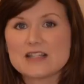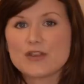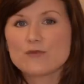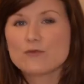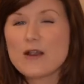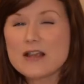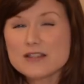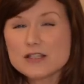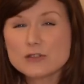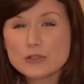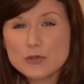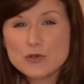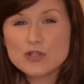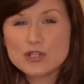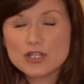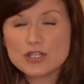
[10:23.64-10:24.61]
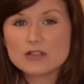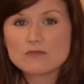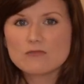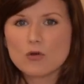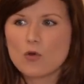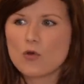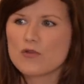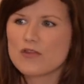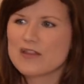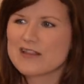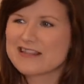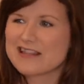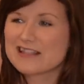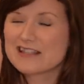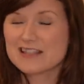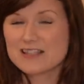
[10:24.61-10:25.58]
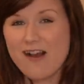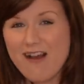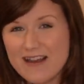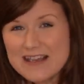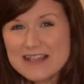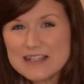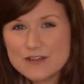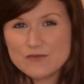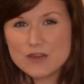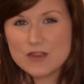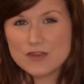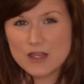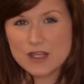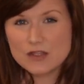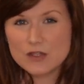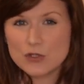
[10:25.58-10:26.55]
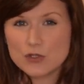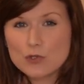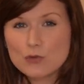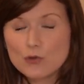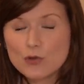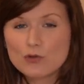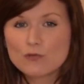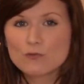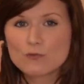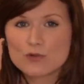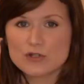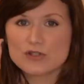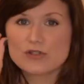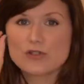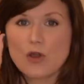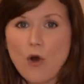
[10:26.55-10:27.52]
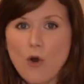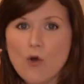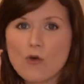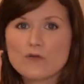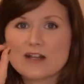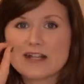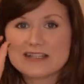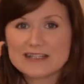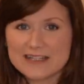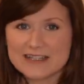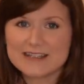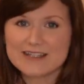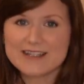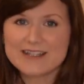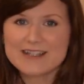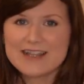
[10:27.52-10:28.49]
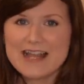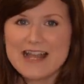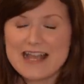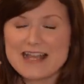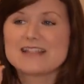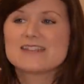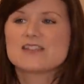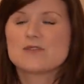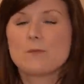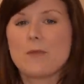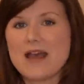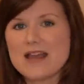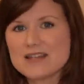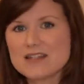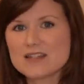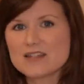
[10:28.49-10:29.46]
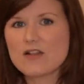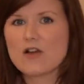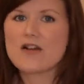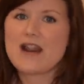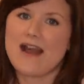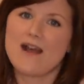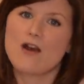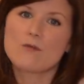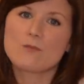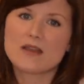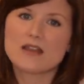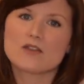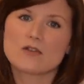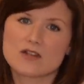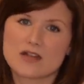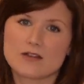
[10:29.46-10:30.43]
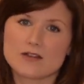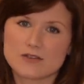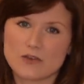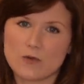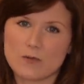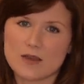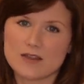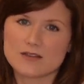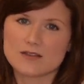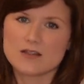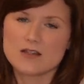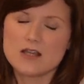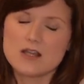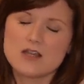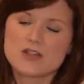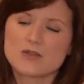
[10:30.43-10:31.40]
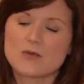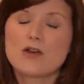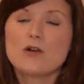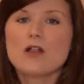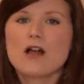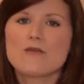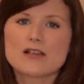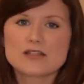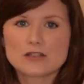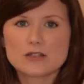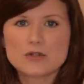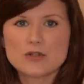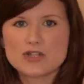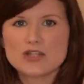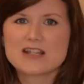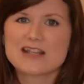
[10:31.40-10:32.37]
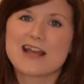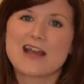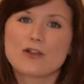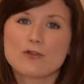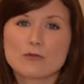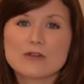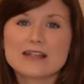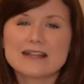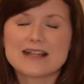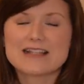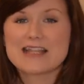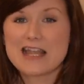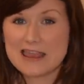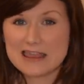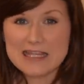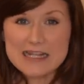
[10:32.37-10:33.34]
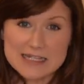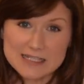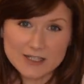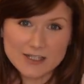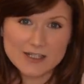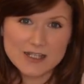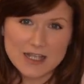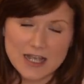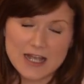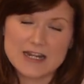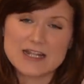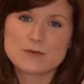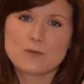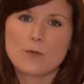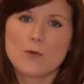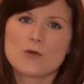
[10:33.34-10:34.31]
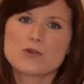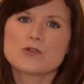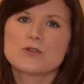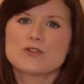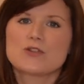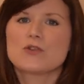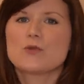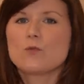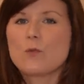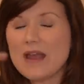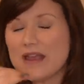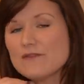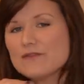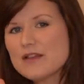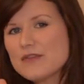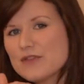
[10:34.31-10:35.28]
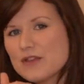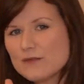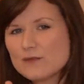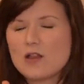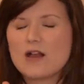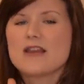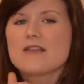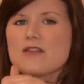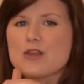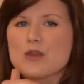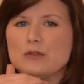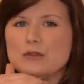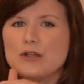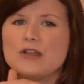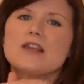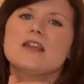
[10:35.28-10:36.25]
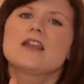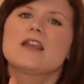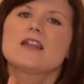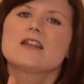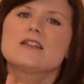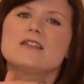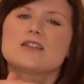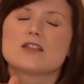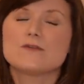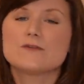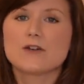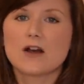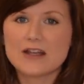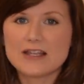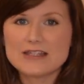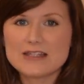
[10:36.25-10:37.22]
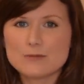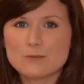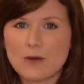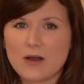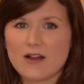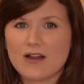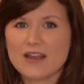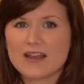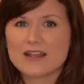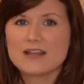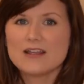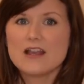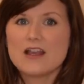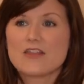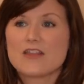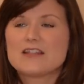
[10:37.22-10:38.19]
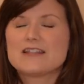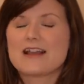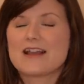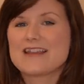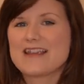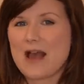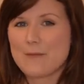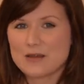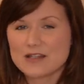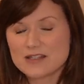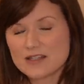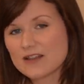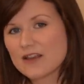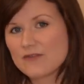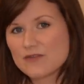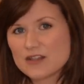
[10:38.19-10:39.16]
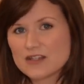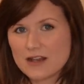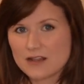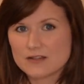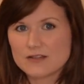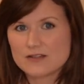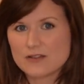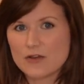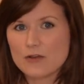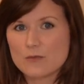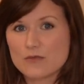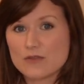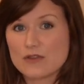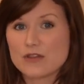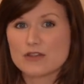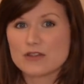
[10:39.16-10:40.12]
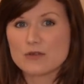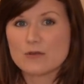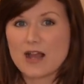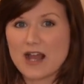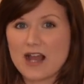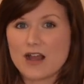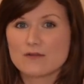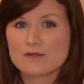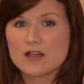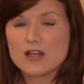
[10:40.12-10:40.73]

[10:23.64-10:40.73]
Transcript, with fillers: that the resolution, or the size of the thing that you can resolve clearly, is dependent on how big your telescope is. So we call our resolution a Greek letter theta, and it's proportional to the wavelength of light that you're looking in divided by the diameter of the telescope that you have.